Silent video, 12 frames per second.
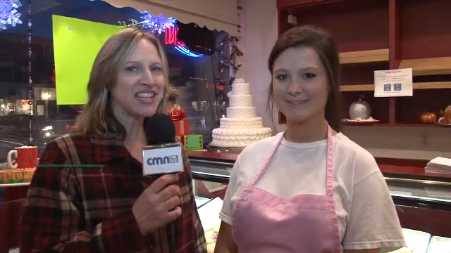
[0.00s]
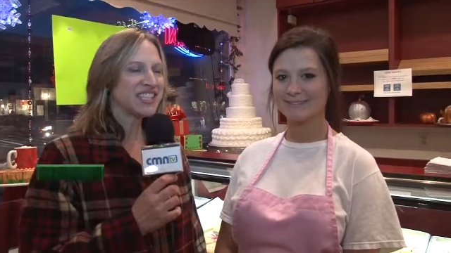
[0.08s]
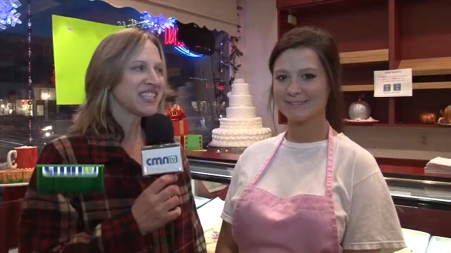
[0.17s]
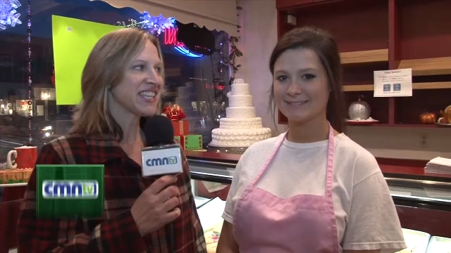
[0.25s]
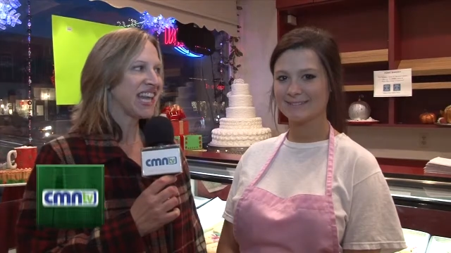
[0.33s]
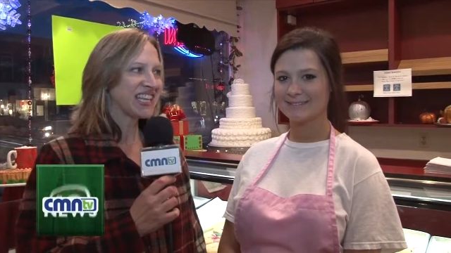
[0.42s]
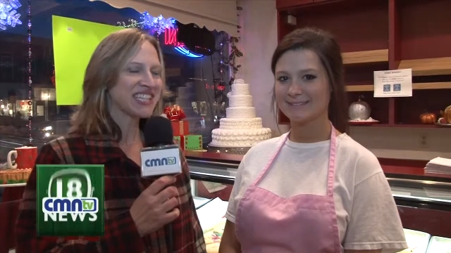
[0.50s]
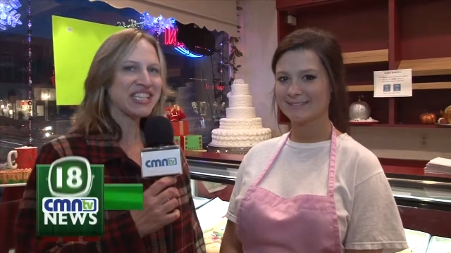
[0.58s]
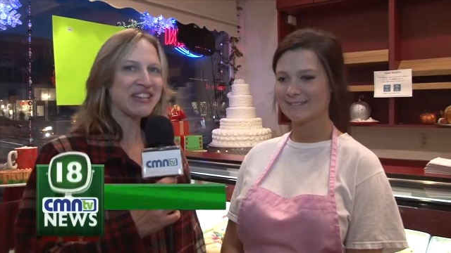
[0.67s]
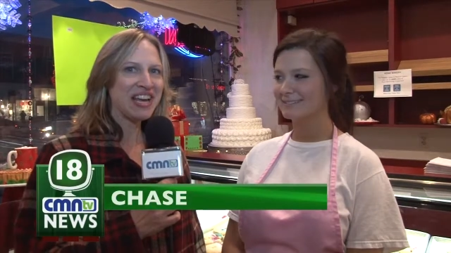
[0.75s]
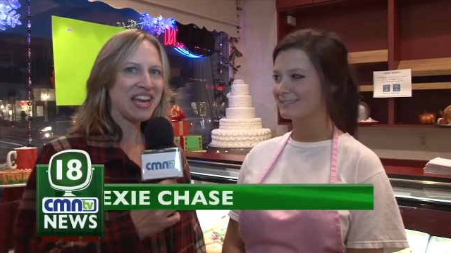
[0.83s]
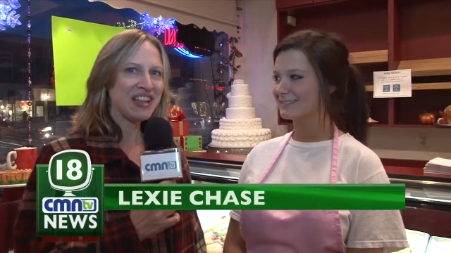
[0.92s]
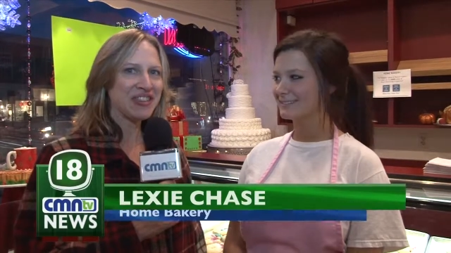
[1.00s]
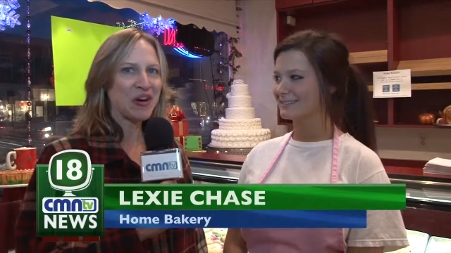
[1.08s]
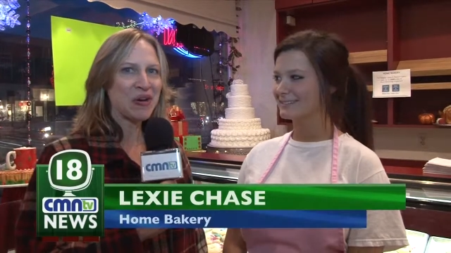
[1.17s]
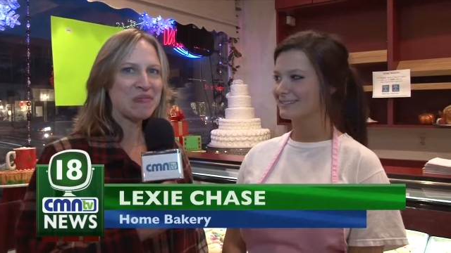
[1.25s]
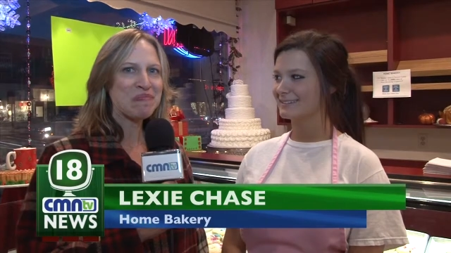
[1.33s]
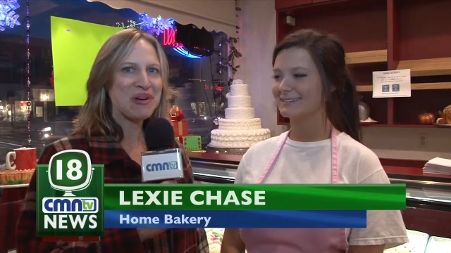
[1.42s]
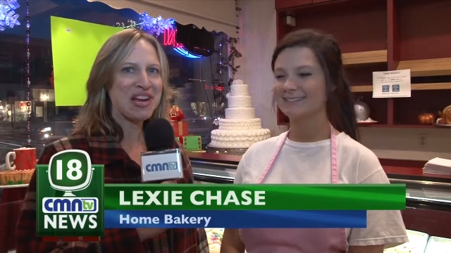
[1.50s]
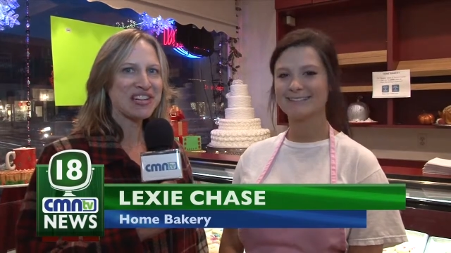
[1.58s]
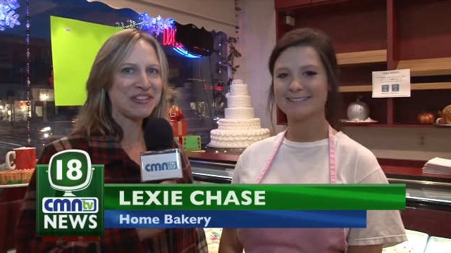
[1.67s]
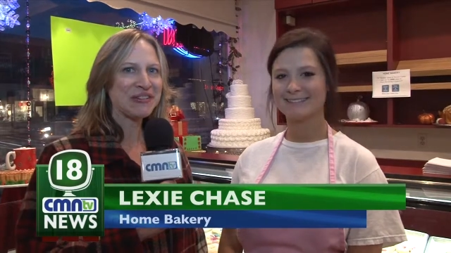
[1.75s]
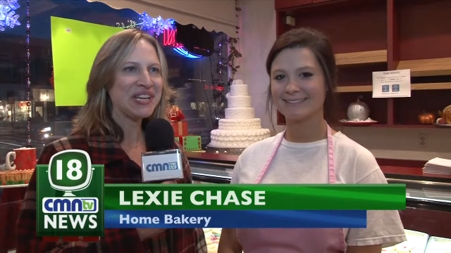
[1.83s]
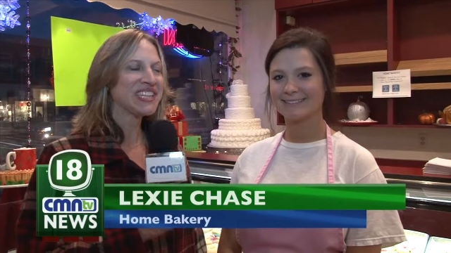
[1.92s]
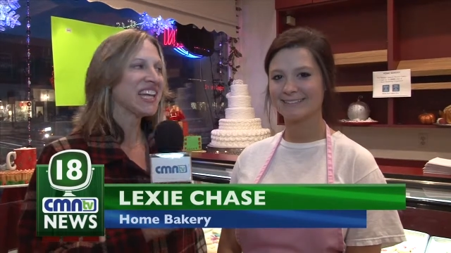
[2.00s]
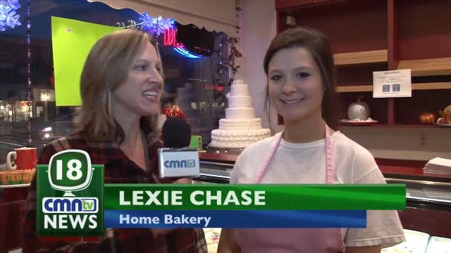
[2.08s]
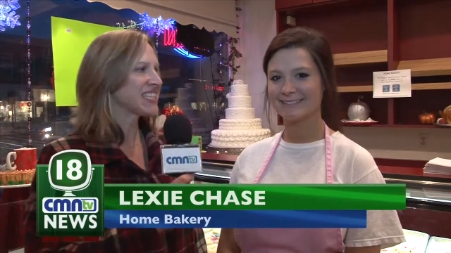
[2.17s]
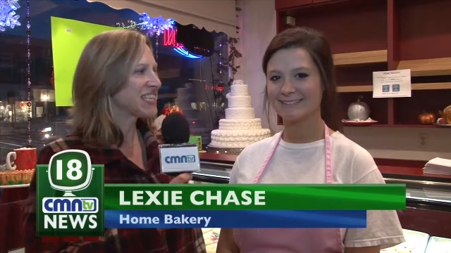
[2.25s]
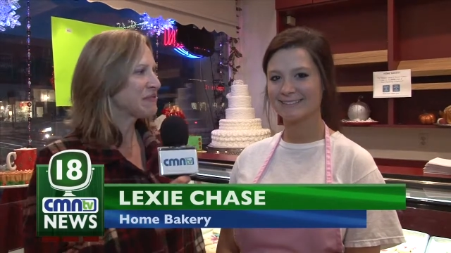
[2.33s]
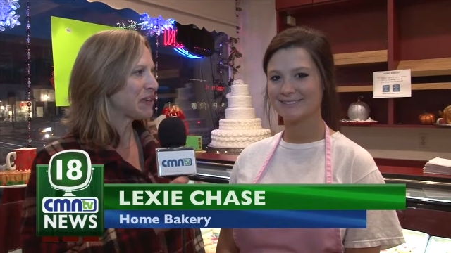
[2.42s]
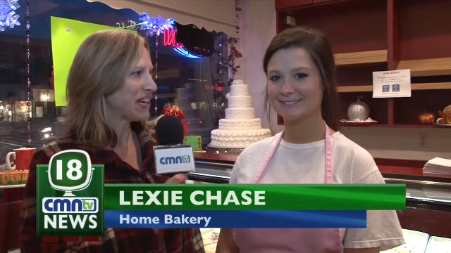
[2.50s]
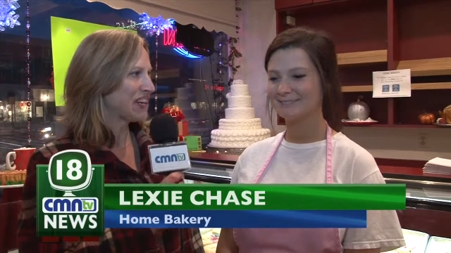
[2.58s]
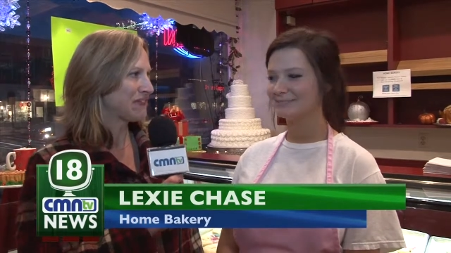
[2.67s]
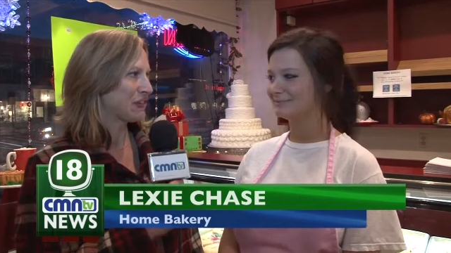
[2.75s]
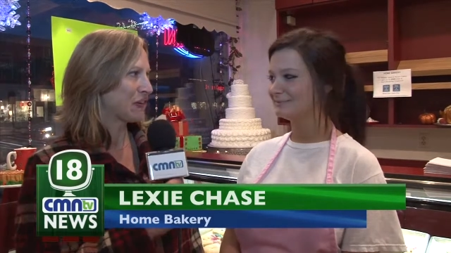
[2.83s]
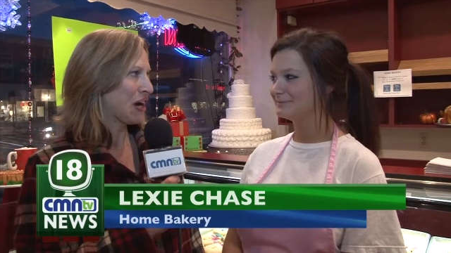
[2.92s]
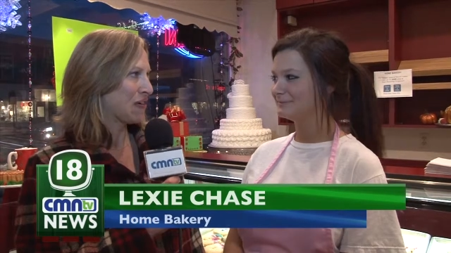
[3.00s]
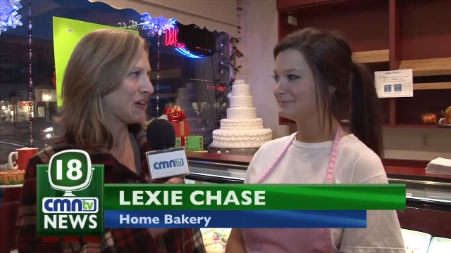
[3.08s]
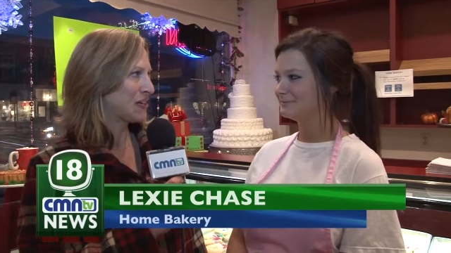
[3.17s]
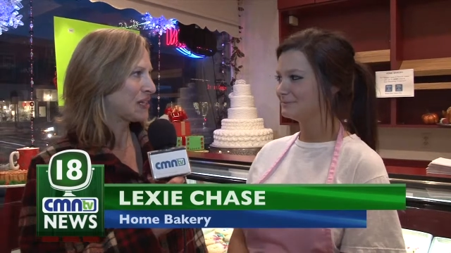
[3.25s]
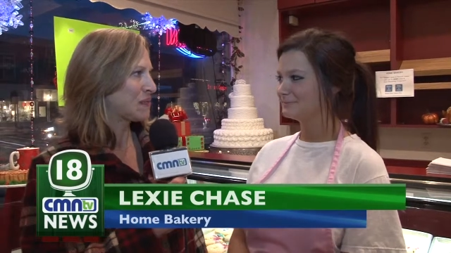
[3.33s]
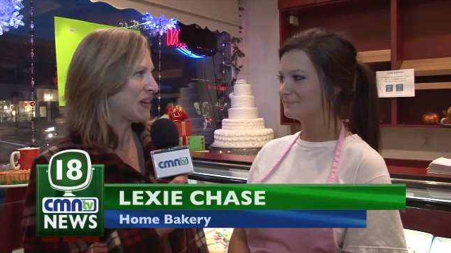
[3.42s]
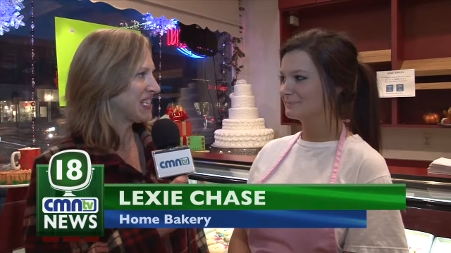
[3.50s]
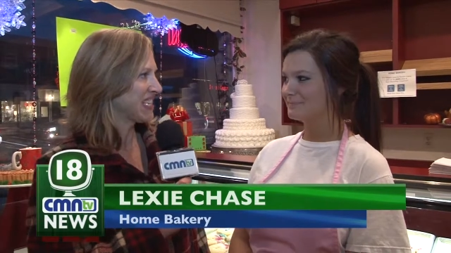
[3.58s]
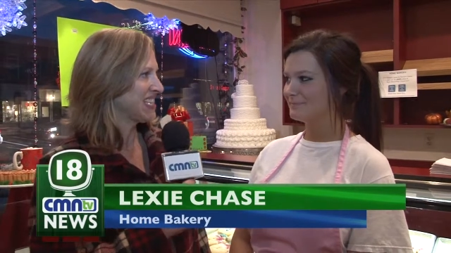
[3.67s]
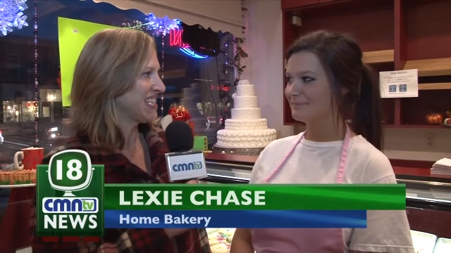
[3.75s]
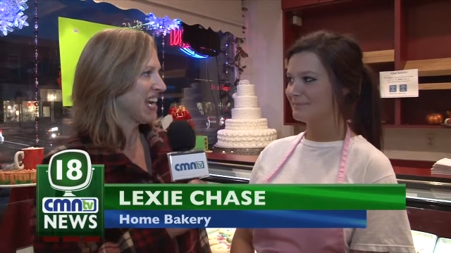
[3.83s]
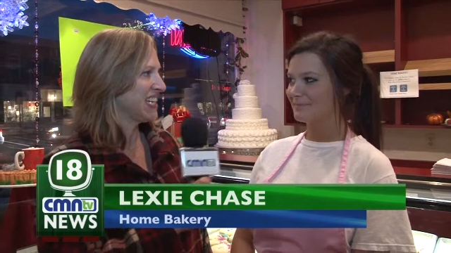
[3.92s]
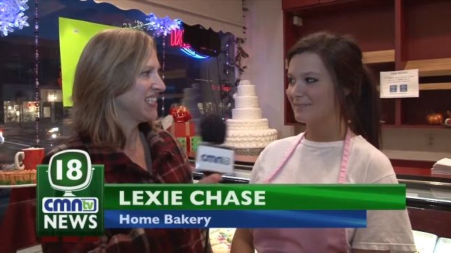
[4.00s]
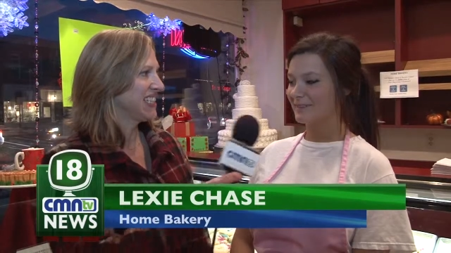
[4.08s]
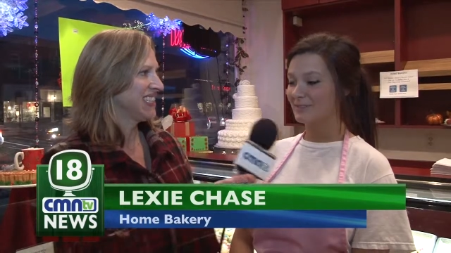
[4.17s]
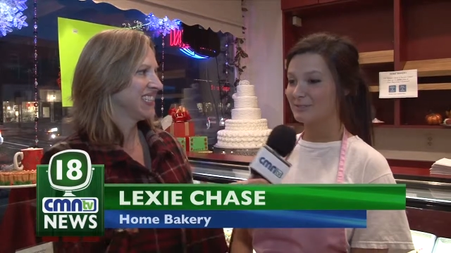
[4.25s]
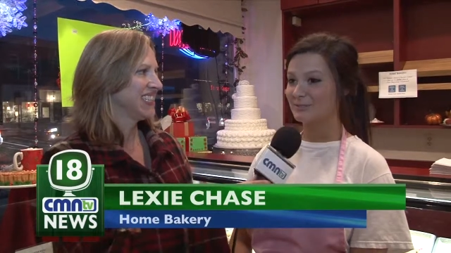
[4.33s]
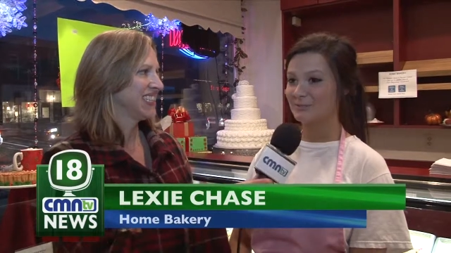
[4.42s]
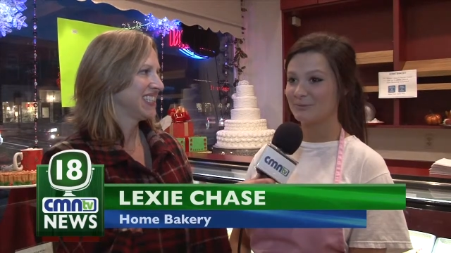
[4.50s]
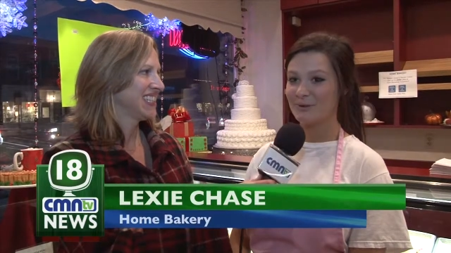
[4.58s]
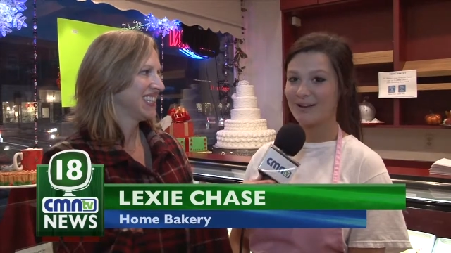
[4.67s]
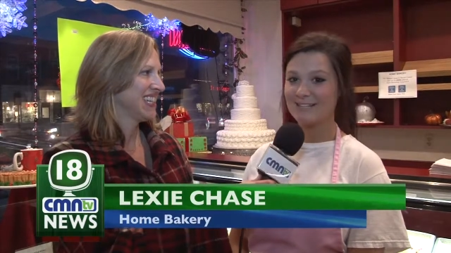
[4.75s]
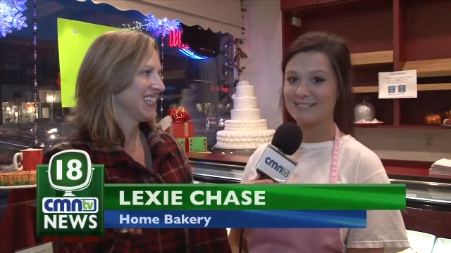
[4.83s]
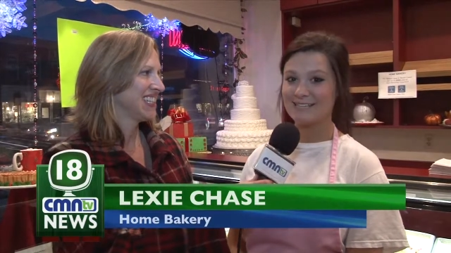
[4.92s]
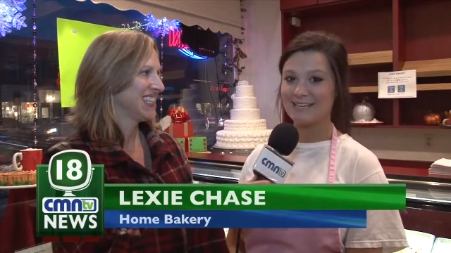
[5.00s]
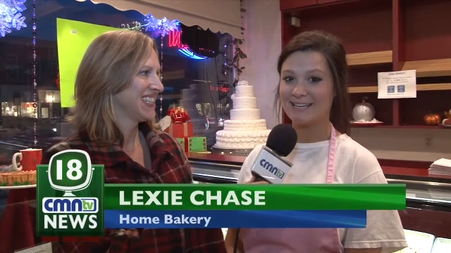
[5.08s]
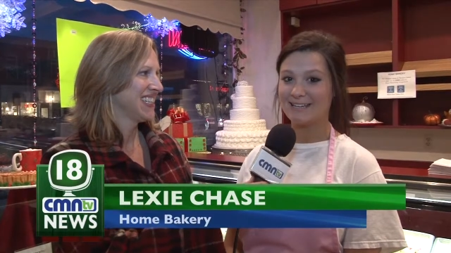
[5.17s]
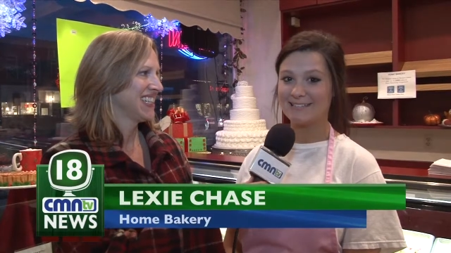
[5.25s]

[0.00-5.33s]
Speaker 1: This is Lexi at the Home Bakery. Lexi, what kind of crowd are you expecting tonight?
Speaker 2: Crazy,